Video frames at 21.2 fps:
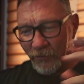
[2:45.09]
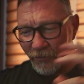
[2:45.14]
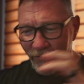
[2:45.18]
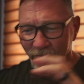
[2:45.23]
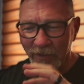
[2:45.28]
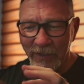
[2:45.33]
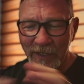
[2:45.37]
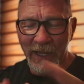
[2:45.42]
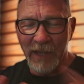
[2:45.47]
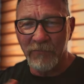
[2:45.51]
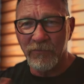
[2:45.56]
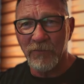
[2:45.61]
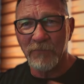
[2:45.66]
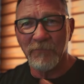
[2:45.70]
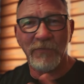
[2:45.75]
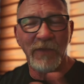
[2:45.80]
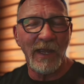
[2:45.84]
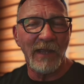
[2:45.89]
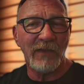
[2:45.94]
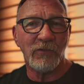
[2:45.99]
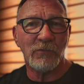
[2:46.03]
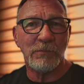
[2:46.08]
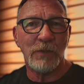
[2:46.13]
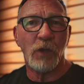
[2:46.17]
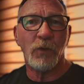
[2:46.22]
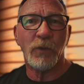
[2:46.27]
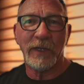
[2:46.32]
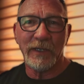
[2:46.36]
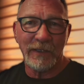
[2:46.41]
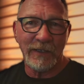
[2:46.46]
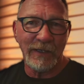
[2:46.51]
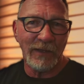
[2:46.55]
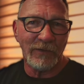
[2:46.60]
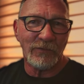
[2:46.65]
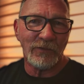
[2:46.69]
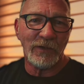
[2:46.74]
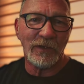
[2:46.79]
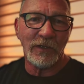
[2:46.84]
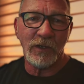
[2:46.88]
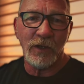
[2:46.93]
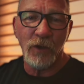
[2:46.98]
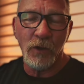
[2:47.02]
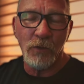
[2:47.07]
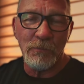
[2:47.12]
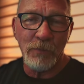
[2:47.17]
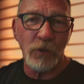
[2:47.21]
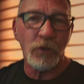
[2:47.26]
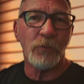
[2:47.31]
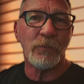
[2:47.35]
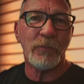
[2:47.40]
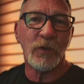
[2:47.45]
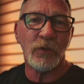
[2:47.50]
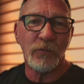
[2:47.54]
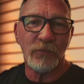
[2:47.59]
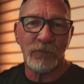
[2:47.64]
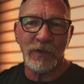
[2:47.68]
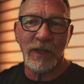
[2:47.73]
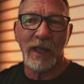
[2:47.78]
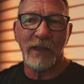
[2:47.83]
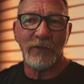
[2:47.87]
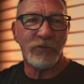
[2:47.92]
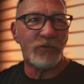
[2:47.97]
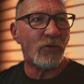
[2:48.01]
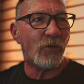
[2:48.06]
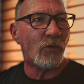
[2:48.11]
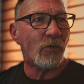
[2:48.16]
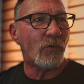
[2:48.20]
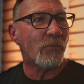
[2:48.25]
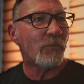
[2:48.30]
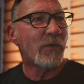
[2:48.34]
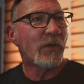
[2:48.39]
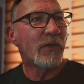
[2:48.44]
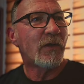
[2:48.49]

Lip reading: it's gonna have some fans blowing, and next thing you know, boom, you've got your